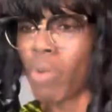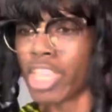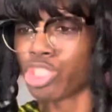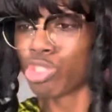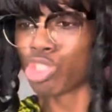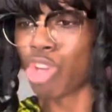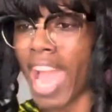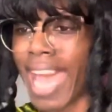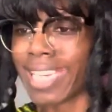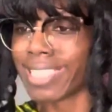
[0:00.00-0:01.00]
what you
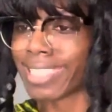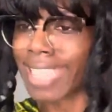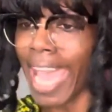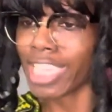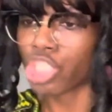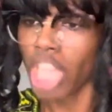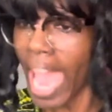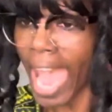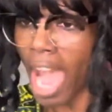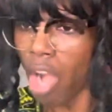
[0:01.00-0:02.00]
try to say,
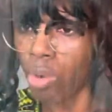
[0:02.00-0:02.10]
child.